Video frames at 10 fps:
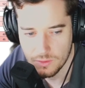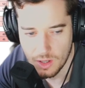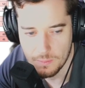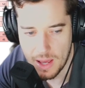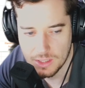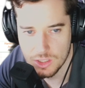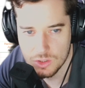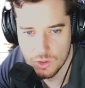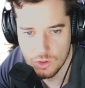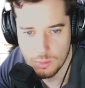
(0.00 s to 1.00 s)
See, I'm
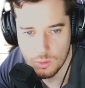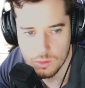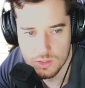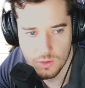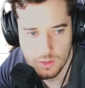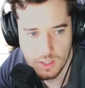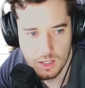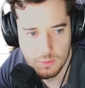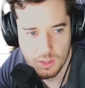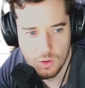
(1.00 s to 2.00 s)
managing two boards, so you
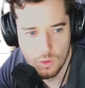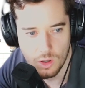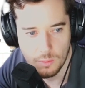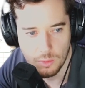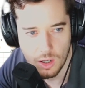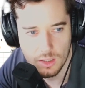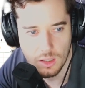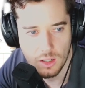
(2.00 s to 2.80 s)
get a bit caught up, right?